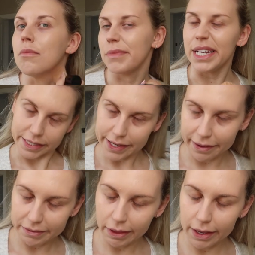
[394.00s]

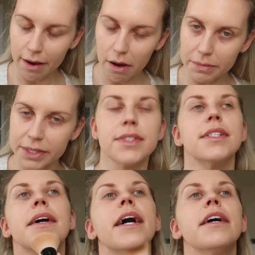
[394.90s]
meeting that he can't miss
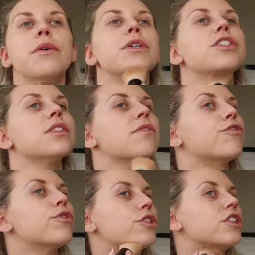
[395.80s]
today, which is
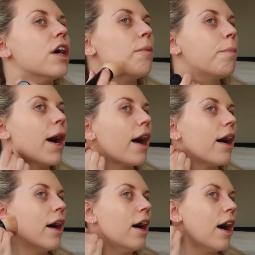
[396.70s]
unfortunate,
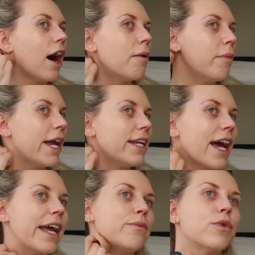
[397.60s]
but our main
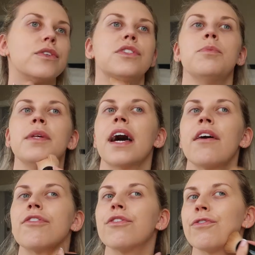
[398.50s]
aim was to be
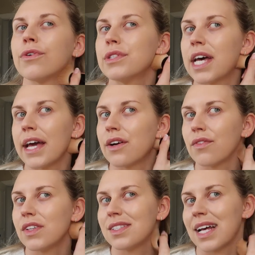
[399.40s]
there for the full day
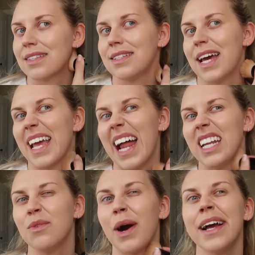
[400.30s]
on the Saturday
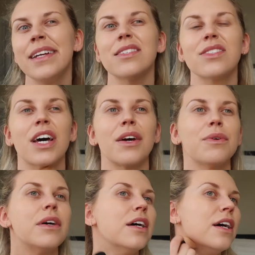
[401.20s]
anyway. So
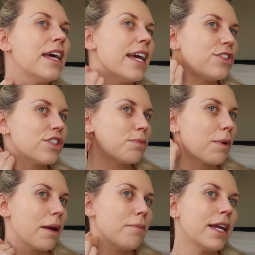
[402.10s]
it just
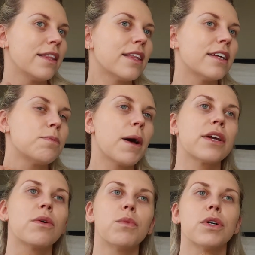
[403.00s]
might mean that
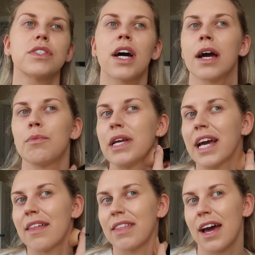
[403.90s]
depending on what time we
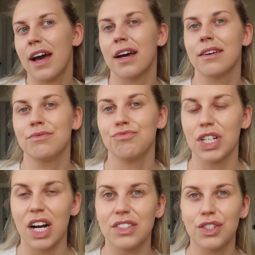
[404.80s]
get there,
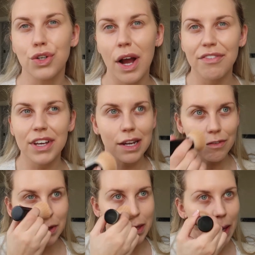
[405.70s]
regards to traffic and
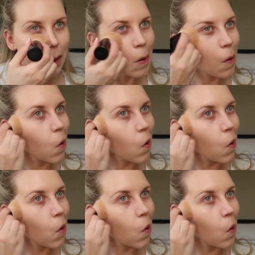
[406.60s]
everything,